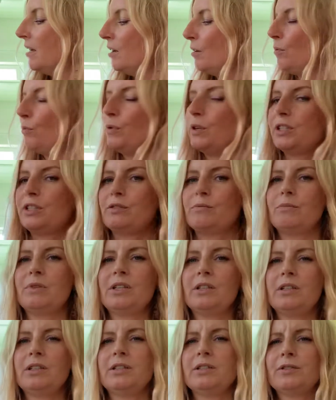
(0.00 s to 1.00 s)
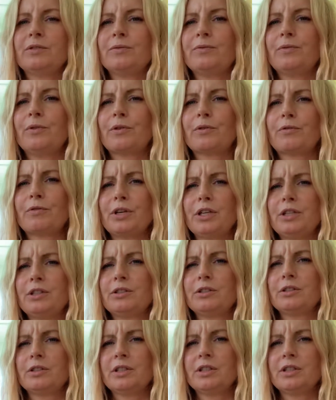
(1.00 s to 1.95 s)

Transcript: which means he's worried.